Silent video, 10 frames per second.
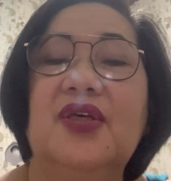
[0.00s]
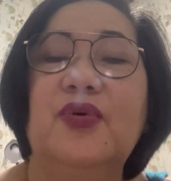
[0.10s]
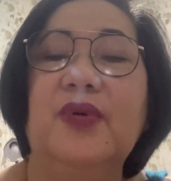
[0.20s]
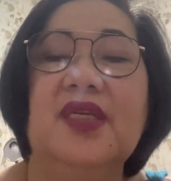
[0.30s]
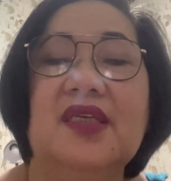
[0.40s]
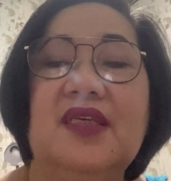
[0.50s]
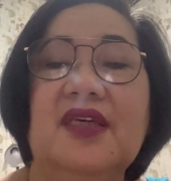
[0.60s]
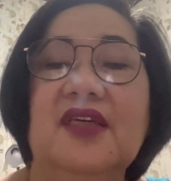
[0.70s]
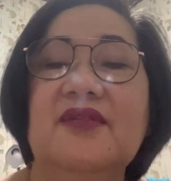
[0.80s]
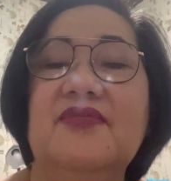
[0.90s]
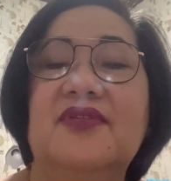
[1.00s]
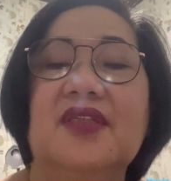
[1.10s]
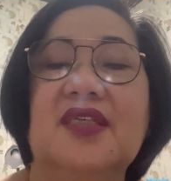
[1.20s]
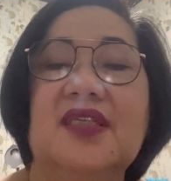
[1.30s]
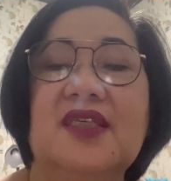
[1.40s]
when He gives
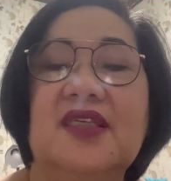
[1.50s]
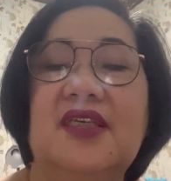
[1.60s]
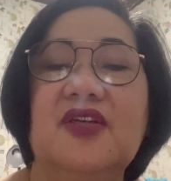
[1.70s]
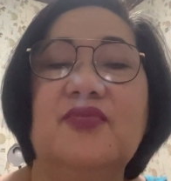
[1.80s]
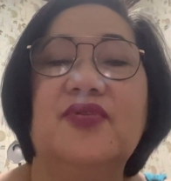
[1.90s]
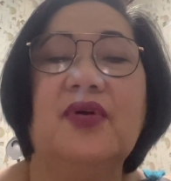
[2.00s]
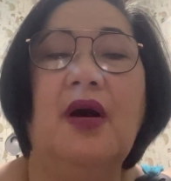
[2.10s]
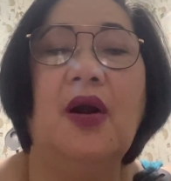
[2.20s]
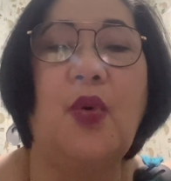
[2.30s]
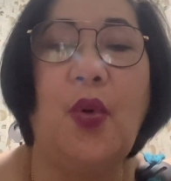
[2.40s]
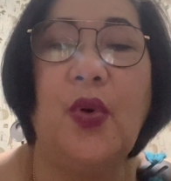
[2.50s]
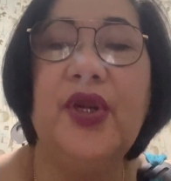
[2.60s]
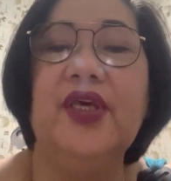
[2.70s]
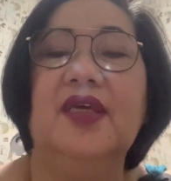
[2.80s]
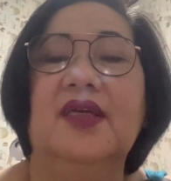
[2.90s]

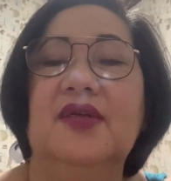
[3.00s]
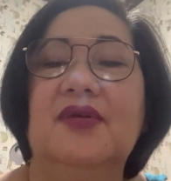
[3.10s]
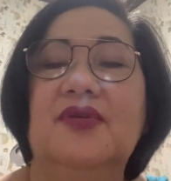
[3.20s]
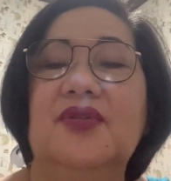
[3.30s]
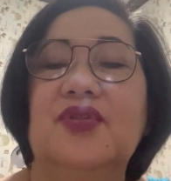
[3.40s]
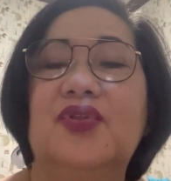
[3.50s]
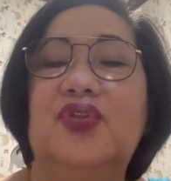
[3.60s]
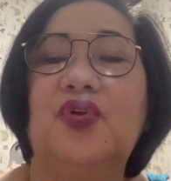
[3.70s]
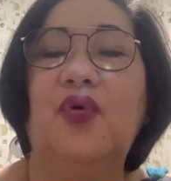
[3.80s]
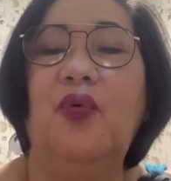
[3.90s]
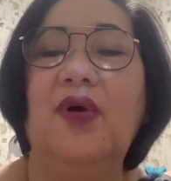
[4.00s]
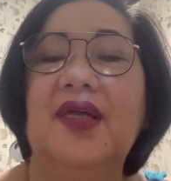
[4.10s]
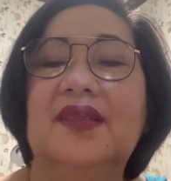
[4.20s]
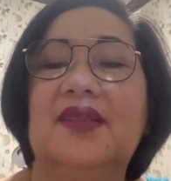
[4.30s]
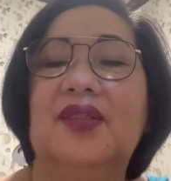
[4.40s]
according to
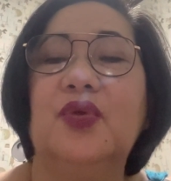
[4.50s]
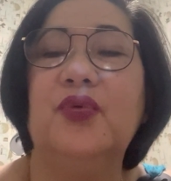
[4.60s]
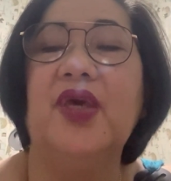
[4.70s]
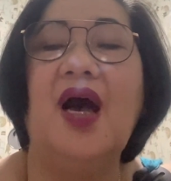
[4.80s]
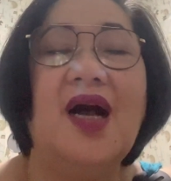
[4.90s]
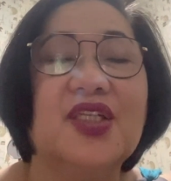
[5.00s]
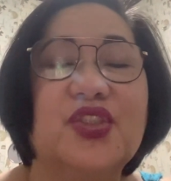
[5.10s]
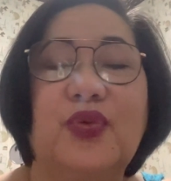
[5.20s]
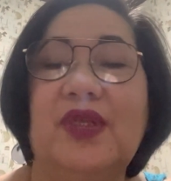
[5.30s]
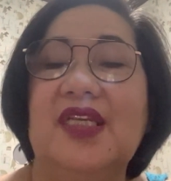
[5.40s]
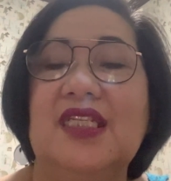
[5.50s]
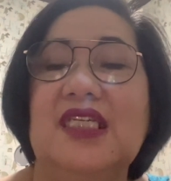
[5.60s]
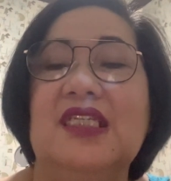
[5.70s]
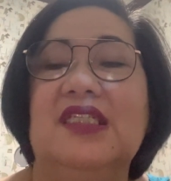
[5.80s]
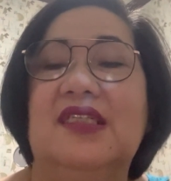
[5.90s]
what we actually
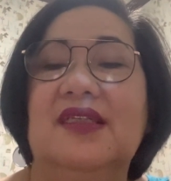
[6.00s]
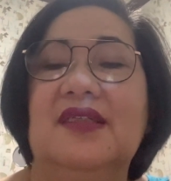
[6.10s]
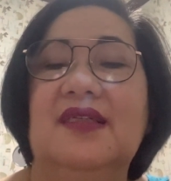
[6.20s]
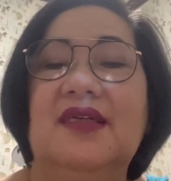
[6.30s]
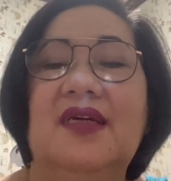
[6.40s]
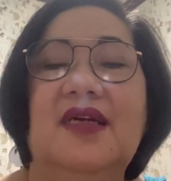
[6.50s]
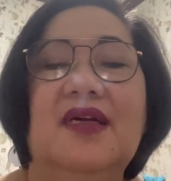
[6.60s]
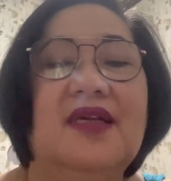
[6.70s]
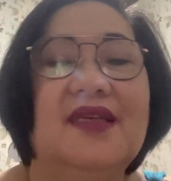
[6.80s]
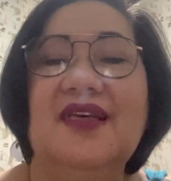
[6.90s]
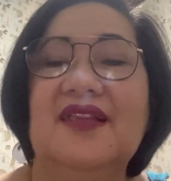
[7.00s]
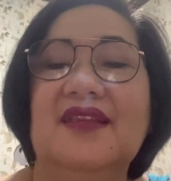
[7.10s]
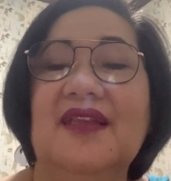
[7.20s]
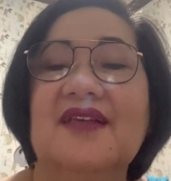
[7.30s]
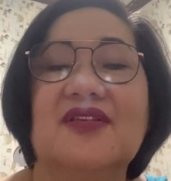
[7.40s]
need, not
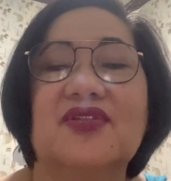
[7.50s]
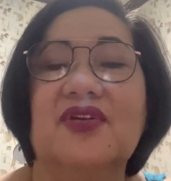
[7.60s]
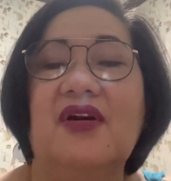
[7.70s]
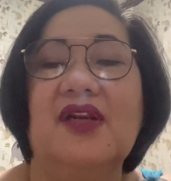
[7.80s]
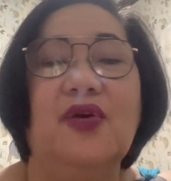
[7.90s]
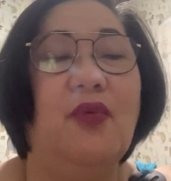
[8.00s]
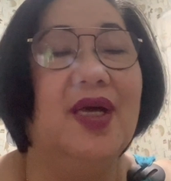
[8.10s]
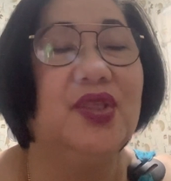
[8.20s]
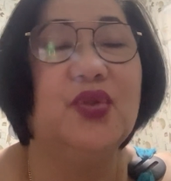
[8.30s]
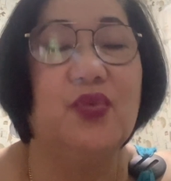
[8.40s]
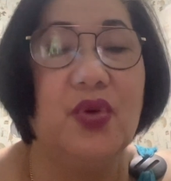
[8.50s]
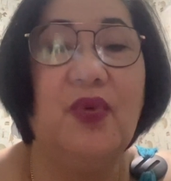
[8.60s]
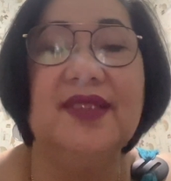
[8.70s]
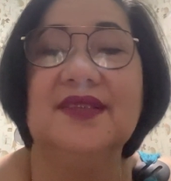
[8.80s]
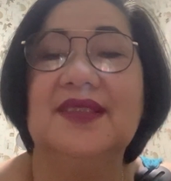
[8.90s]
necessarily what we
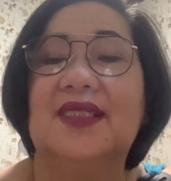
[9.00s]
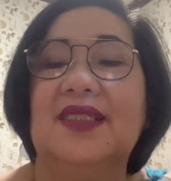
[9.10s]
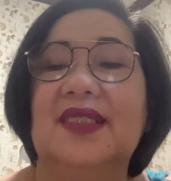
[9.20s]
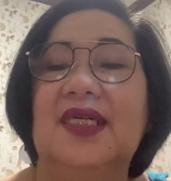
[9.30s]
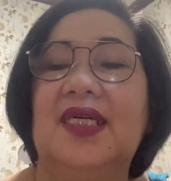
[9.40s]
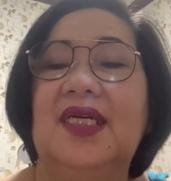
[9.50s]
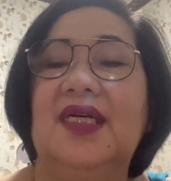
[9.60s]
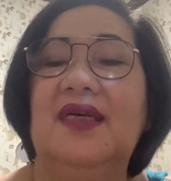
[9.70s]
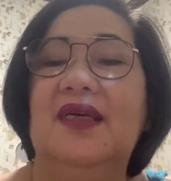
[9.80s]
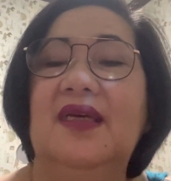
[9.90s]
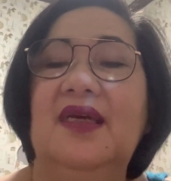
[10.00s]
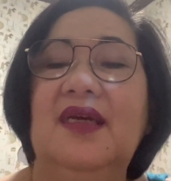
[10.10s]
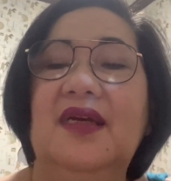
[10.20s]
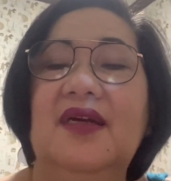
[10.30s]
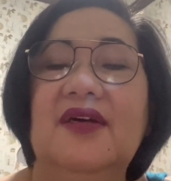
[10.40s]
want.
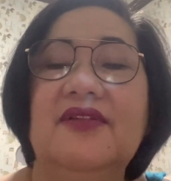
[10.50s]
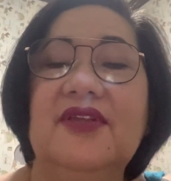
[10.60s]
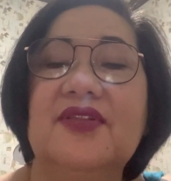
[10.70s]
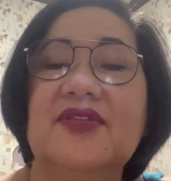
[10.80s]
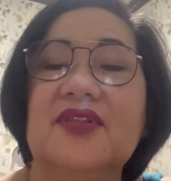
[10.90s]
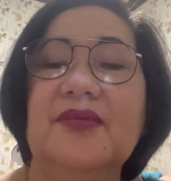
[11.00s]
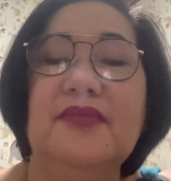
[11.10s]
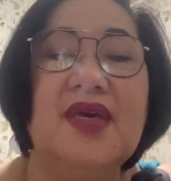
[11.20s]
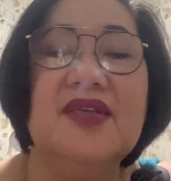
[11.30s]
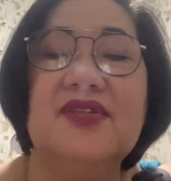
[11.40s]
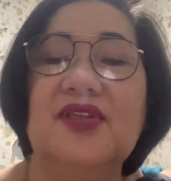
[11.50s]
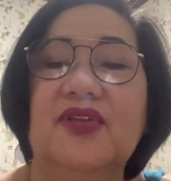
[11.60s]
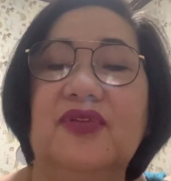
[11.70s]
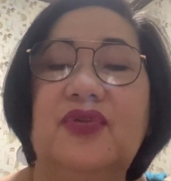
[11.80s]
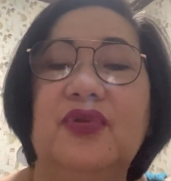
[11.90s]
This is
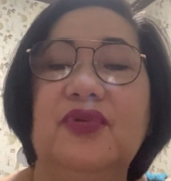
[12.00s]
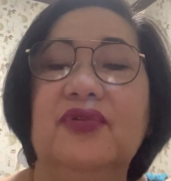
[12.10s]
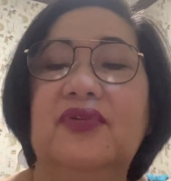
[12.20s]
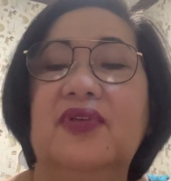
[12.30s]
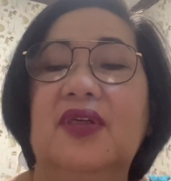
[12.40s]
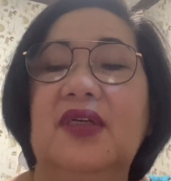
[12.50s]
amazing truth